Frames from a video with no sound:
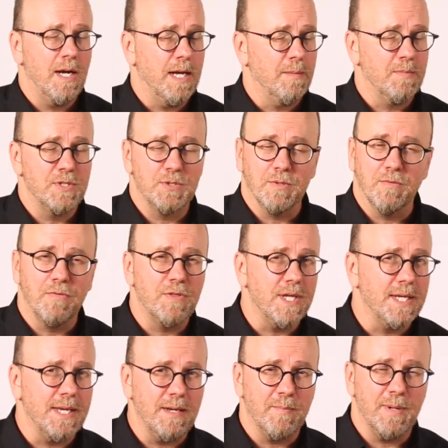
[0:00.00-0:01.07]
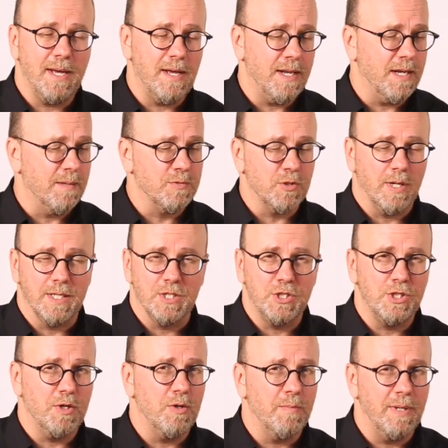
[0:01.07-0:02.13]
I'm sort of thinking about it, I'm trying to
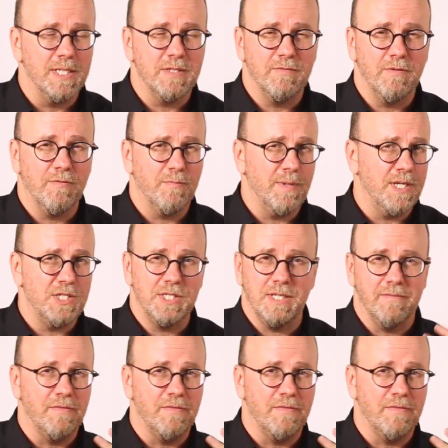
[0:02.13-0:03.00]
show a bunch of information,